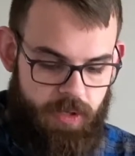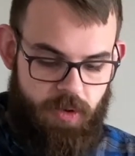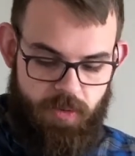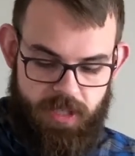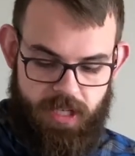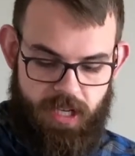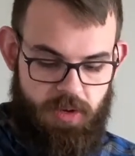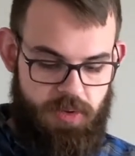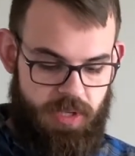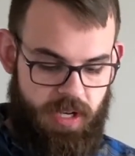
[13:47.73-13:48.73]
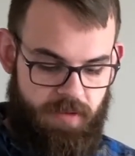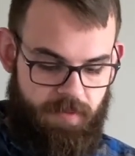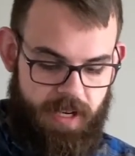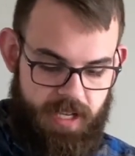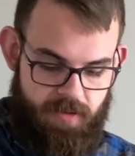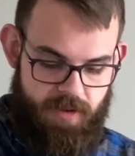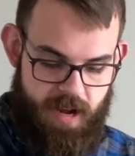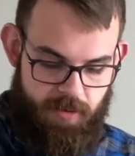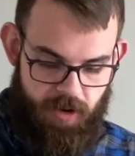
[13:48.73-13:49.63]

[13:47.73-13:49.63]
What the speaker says: who was a convicted robber.